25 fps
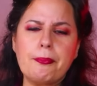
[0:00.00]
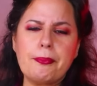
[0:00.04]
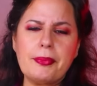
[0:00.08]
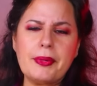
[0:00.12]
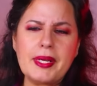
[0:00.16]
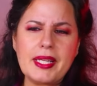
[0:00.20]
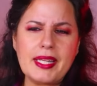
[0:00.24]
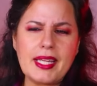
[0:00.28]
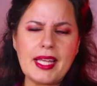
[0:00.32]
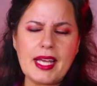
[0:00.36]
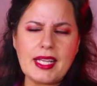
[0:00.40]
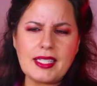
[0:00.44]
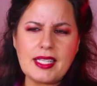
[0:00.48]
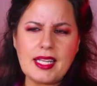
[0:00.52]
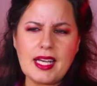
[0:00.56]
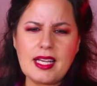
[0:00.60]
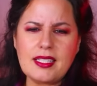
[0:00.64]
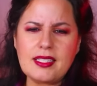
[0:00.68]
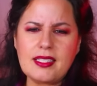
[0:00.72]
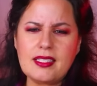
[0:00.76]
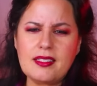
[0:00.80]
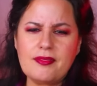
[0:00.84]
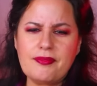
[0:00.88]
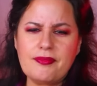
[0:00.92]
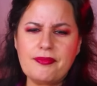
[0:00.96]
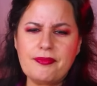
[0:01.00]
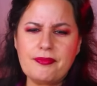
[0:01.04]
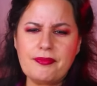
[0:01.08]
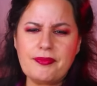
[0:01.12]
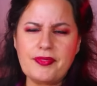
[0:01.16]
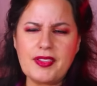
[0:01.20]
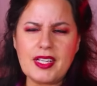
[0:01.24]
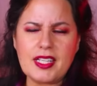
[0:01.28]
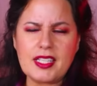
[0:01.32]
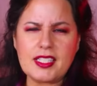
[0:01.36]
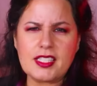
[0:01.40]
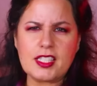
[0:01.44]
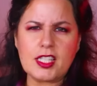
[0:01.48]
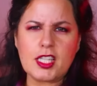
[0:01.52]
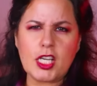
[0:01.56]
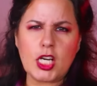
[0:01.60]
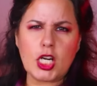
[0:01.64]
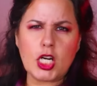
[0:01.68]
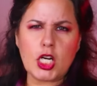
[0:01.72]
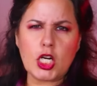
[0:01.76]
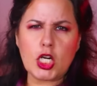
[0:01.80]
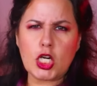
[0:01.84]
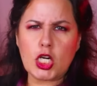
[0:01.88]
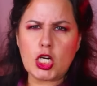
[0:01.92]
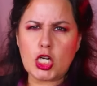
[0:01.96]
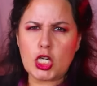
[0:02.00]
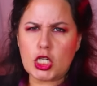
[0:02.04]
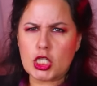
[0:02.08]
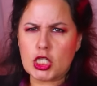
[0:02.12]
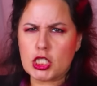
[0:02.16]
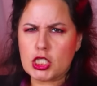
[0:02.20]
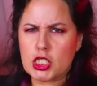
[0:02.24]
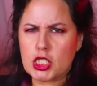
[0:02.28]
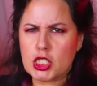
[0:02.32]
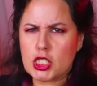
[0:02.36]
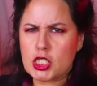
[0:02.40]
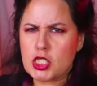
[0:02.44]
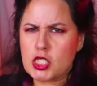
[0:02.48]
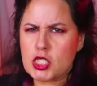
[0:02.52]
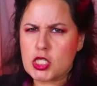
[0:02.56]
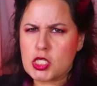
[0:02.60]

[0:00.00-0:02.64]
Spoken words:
But that doesn't fix the hurt.